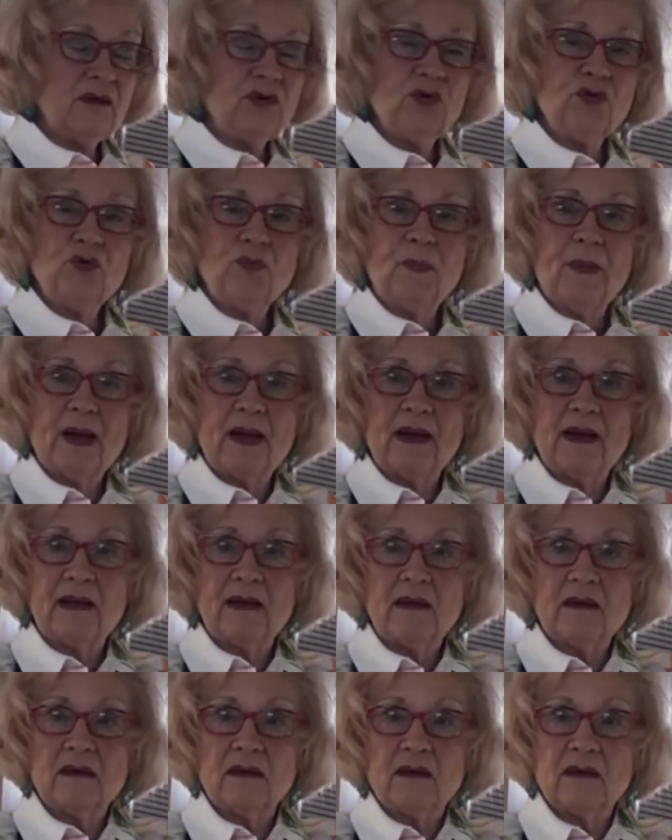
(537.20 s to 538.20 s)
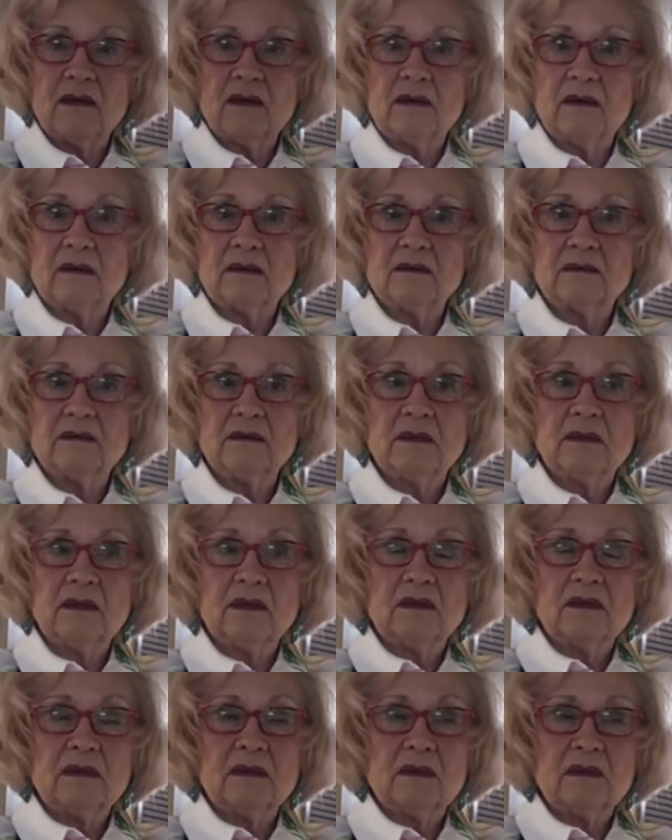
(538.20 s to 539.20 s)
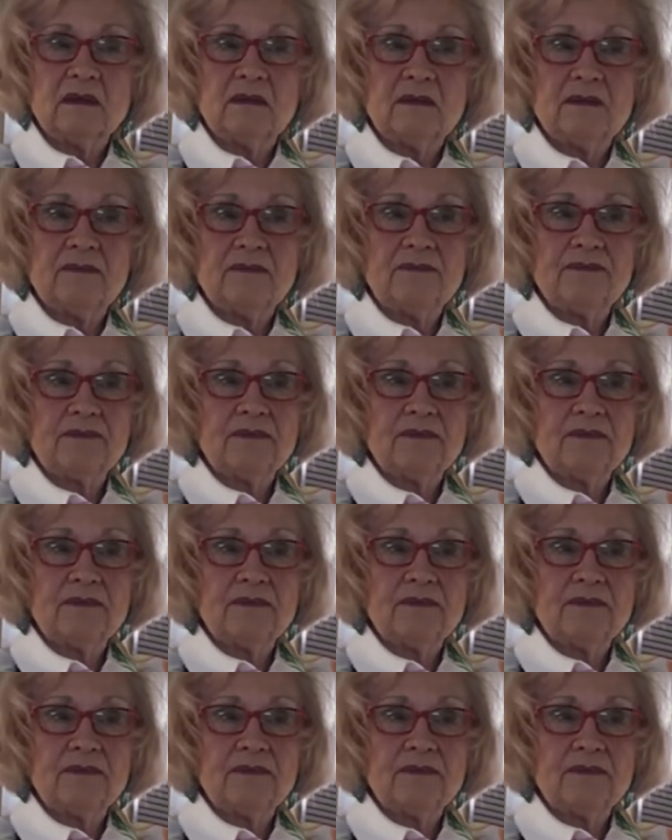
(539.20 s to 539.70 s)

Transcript: you buy uh, uh,